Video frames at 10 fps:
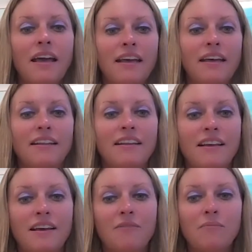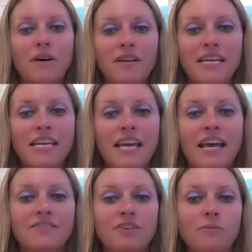and money,
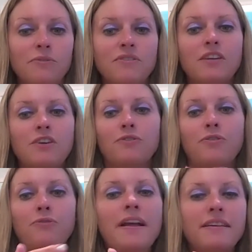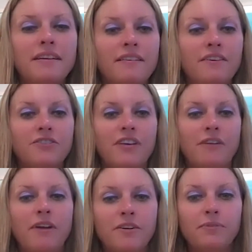and it's almost like you're threatening the other side, right?